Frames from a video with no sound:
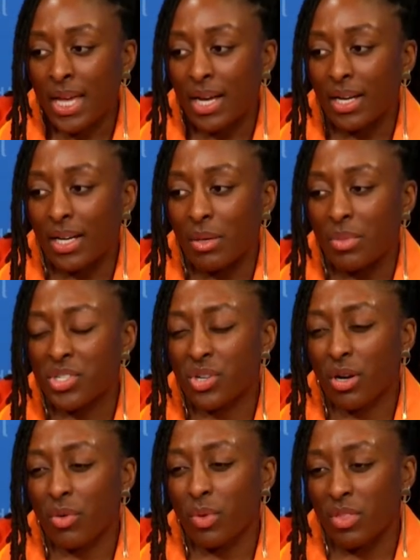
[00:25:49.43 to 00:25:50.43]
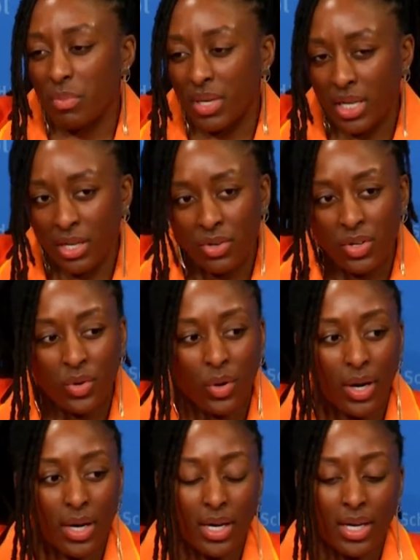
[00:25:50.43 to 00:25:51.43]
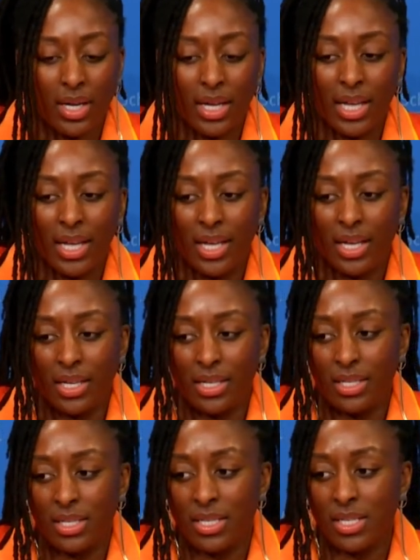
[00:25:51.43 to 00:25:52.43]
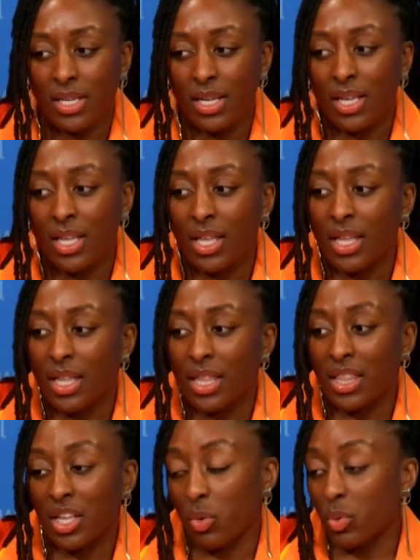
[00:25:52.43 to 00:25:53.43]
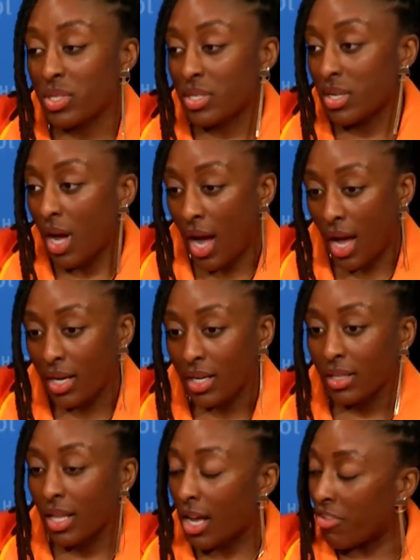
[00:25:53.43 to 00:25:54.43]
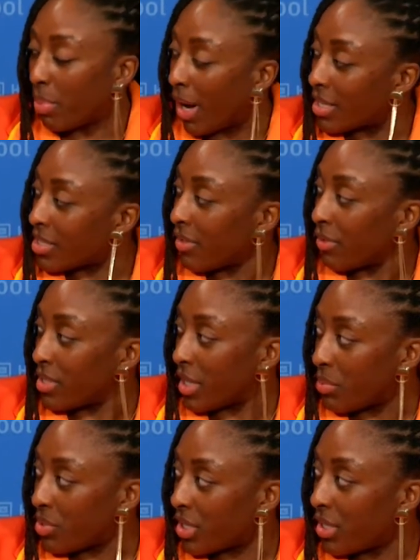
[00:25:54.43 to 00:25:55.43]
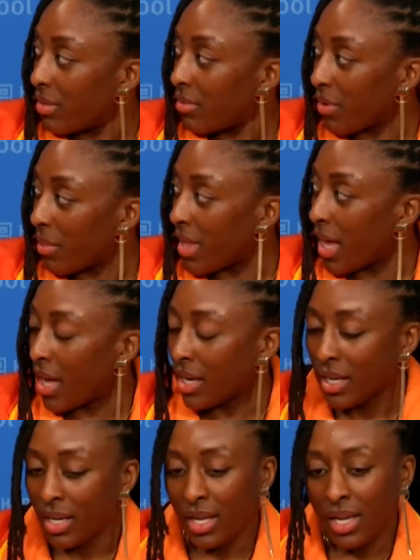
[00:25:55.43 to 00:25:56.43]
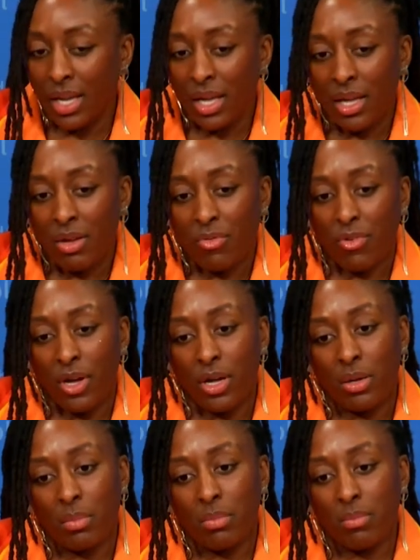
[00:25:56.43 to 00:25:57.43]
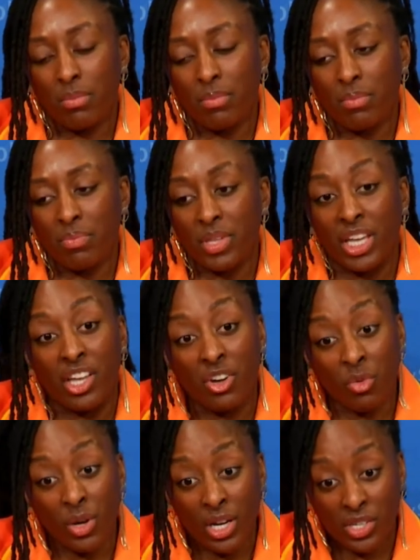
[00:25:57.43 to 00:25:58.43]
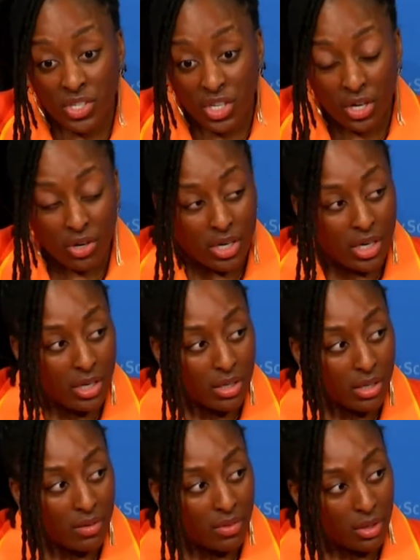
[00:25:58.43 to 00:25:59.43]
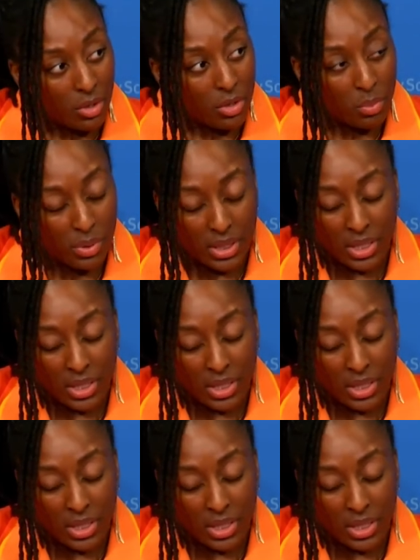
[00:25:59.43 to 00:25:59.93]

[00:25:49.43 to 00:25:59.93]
It started with many in New York, and there was not a lot of positive reception from that, from in-arena security of the local